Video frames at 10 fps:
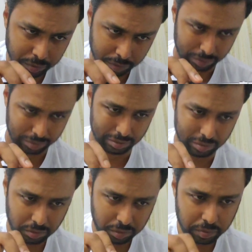Now
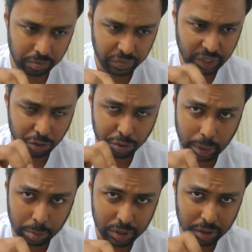remember, the
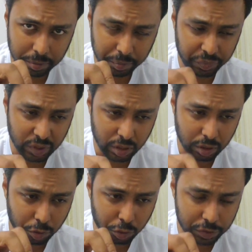grooves are made of
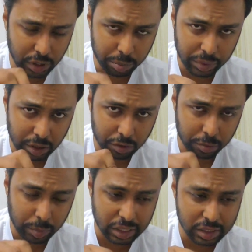plastic,
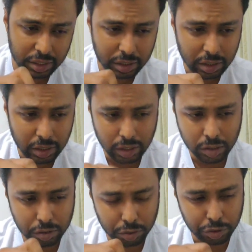so you shouldn't be
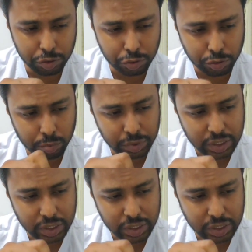tightening too